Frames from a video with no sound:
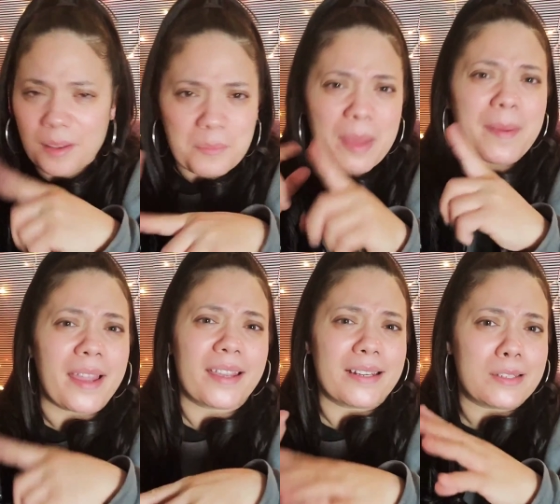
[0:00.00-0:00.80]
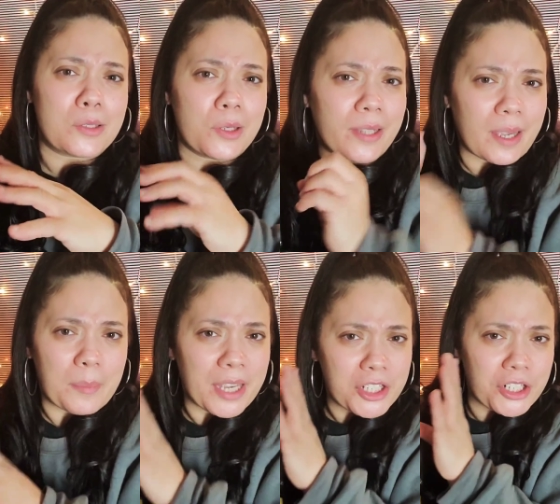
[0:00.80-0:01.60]
Maybe I can insert like a
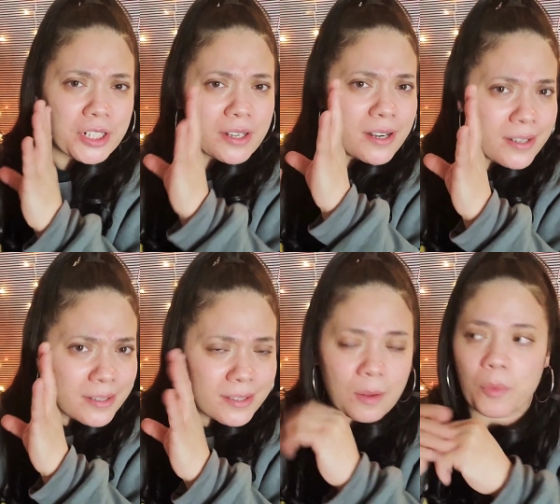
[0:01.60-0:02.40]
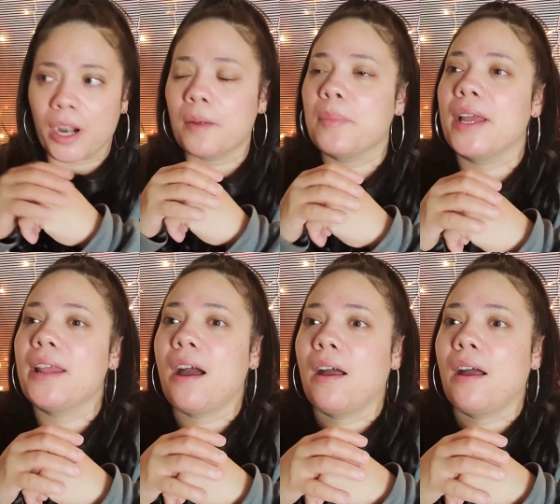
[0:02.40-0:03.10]
picture somewhere, but